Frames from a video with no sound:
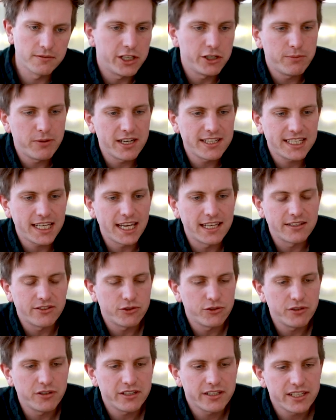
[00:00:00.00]
And you press
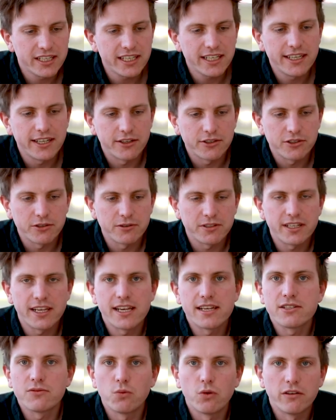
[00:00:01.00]
enter and you can see here, so it
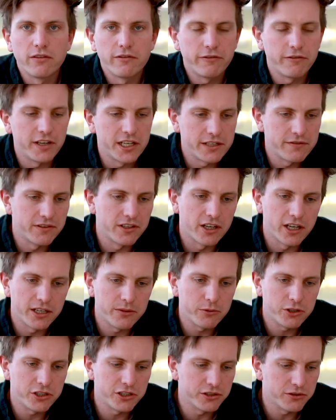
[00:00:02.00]
says
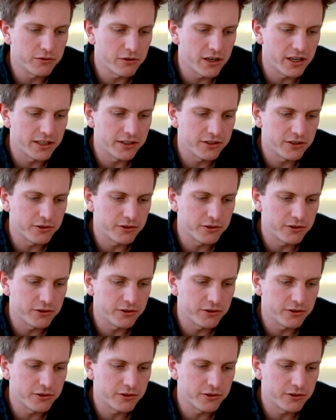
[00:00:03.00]
159, which is right.